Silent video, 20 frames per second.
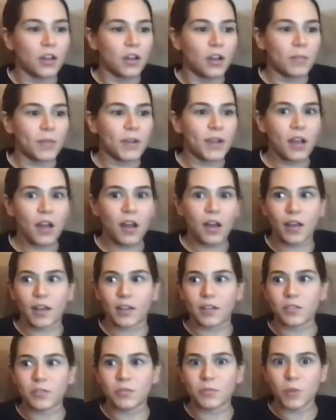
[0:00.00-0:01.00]
Oh my god, I
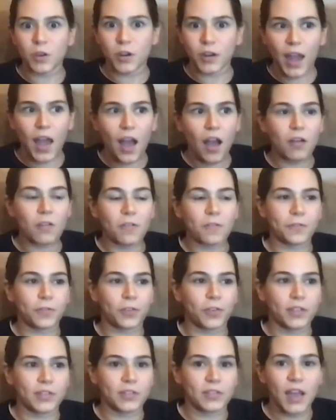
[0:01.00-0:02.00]
didn't work out
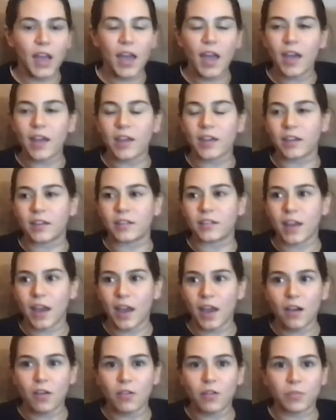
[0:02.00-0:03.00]
for a day and
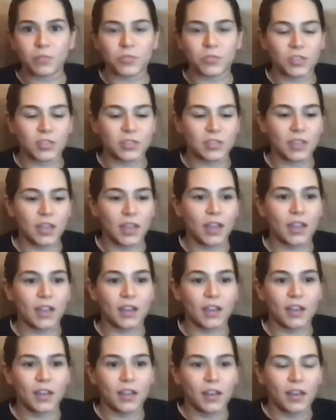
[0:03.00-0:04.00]
now I'm just
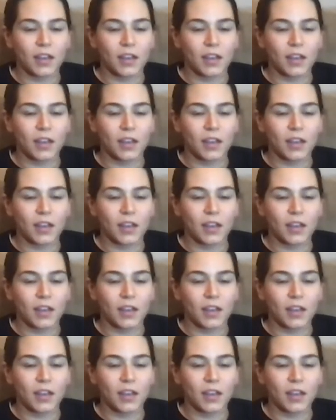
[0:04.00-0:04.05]
like